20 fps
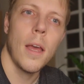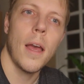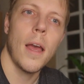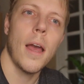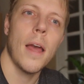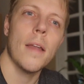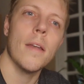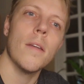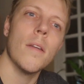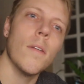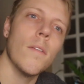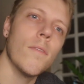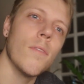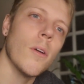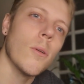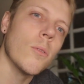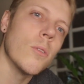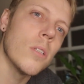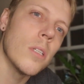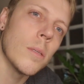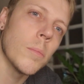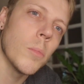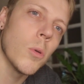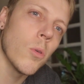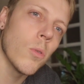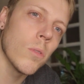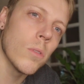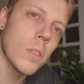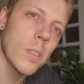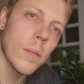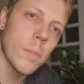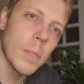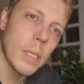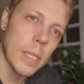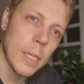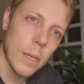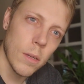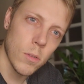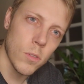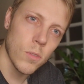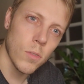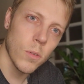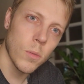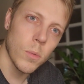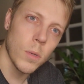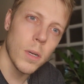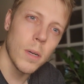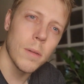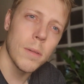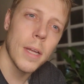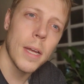and focusing more on something else for a while.